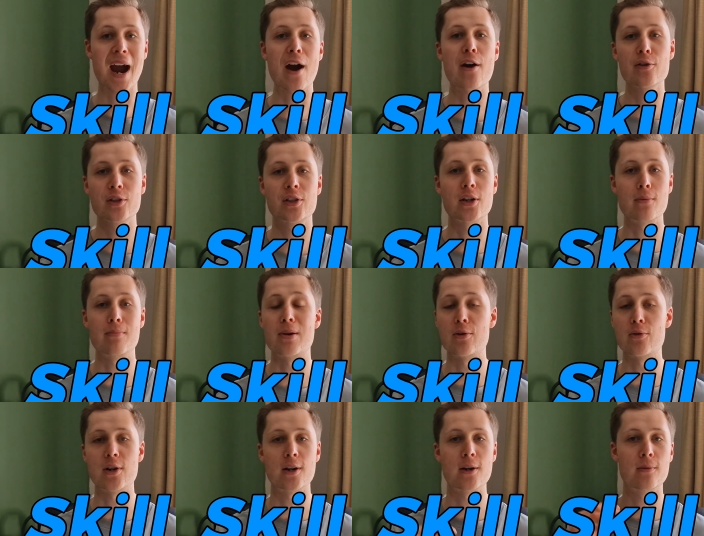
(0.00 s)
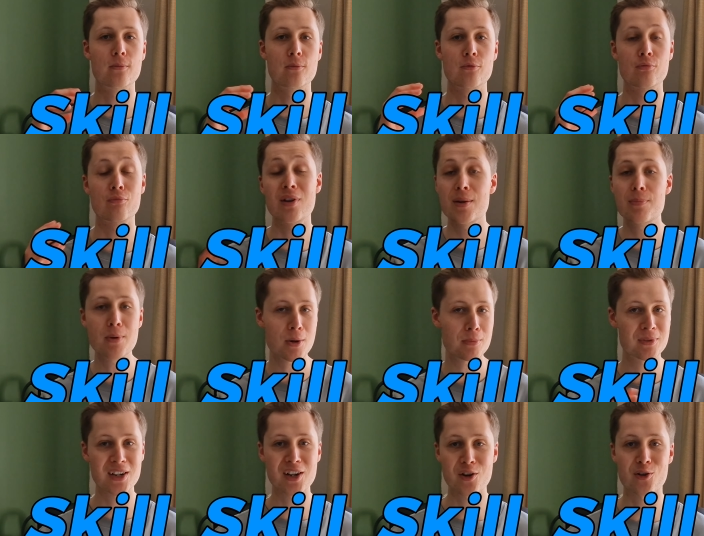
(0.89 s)
Carousel Builder.
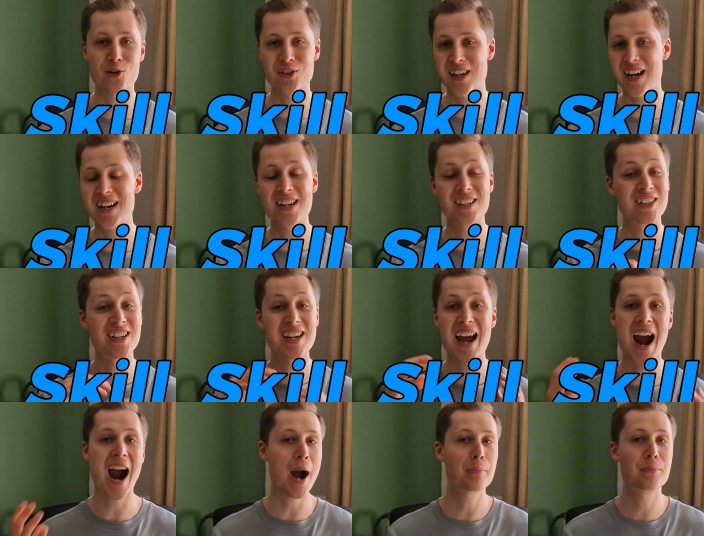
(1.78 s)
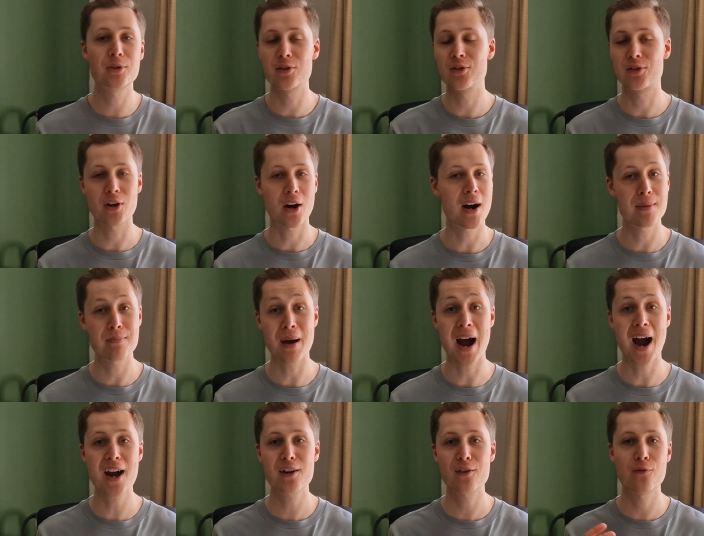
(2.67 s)
Repurposing content is an absolute time
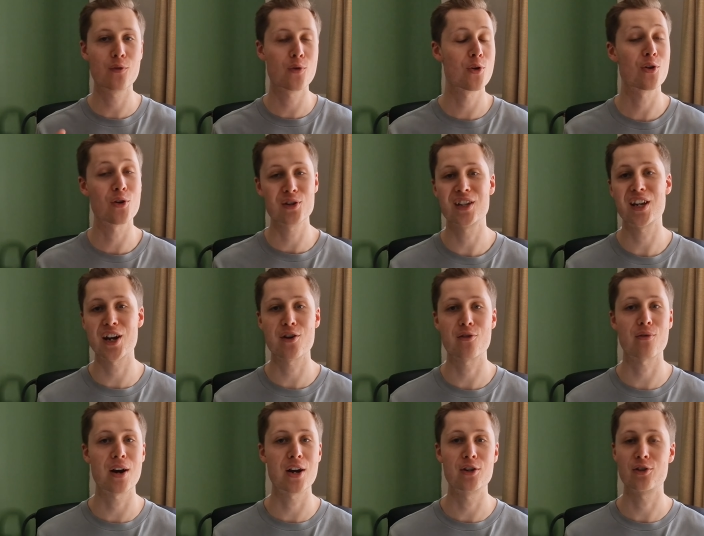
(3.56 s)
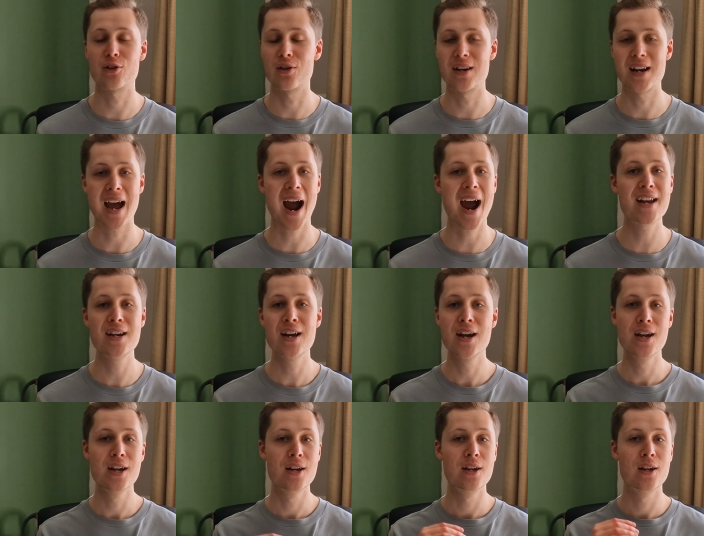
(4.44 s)
hack for content creation, and
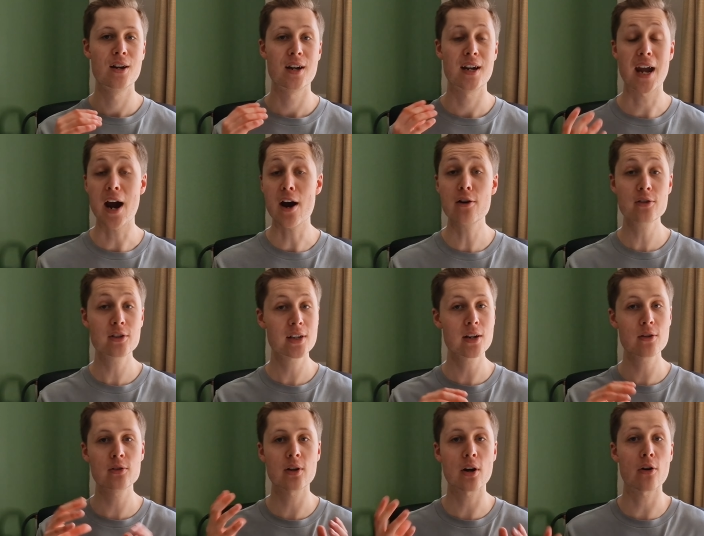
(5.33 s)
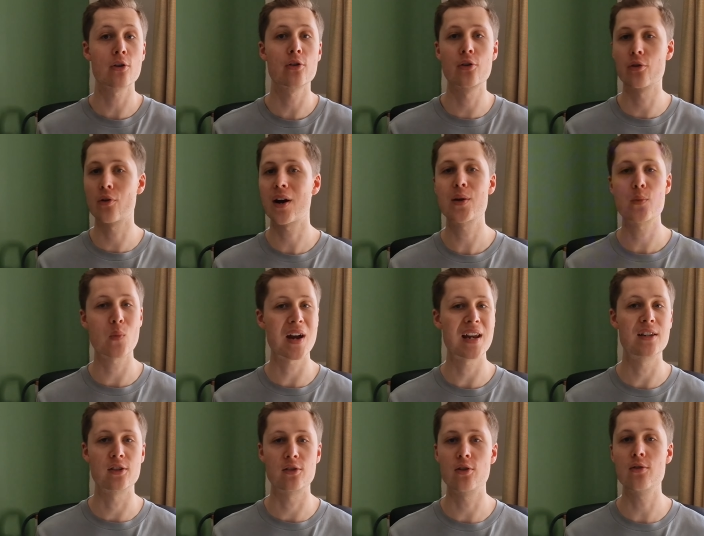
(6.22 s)
carousels are a great
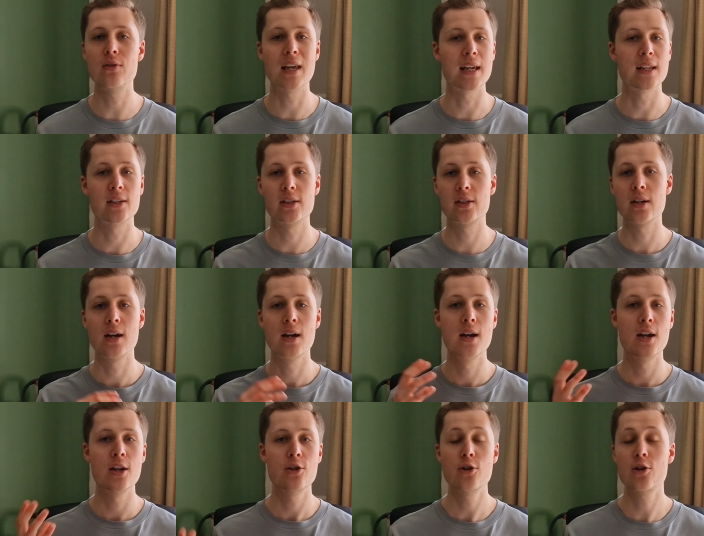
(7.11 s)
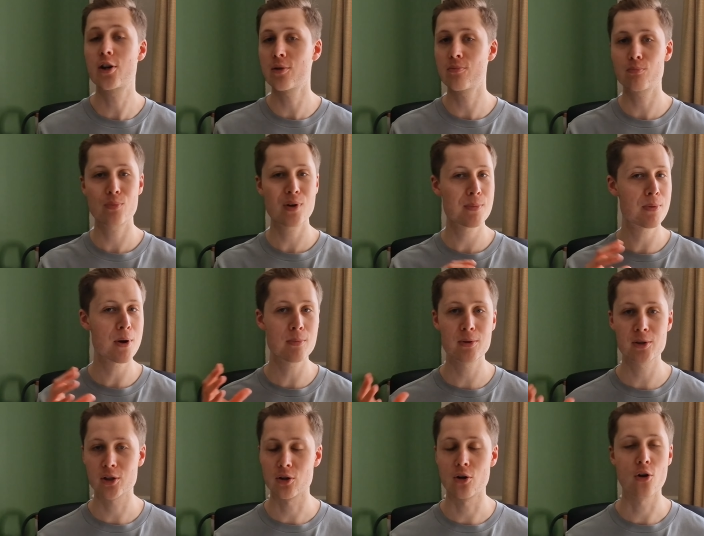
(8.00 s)
way to do this. You can
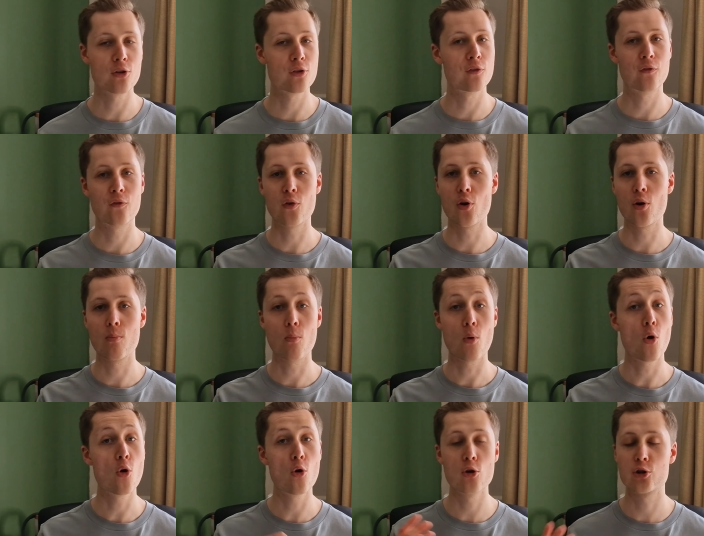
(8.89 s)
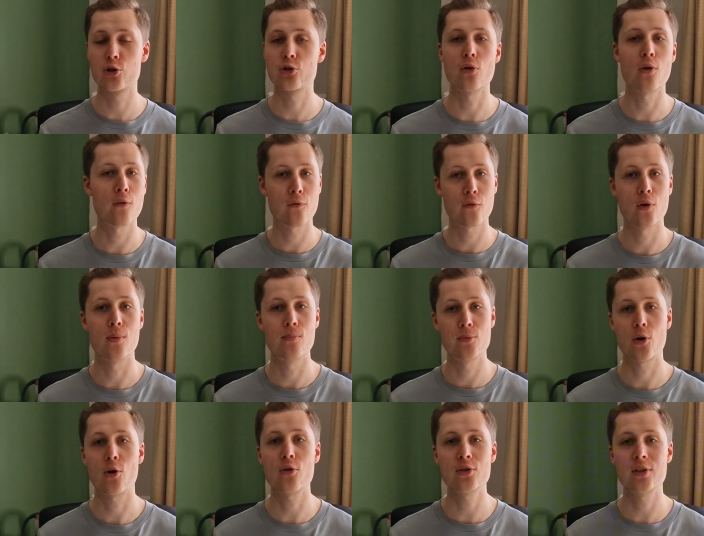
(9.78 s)
repurpose long form or short
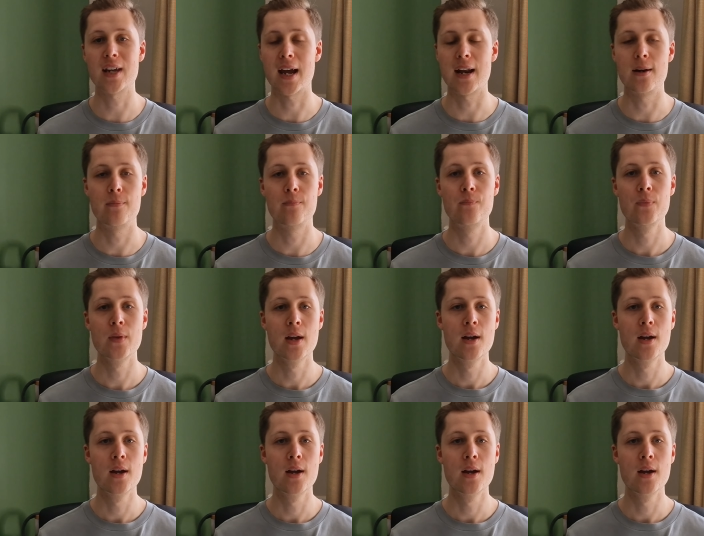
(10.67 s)
form content.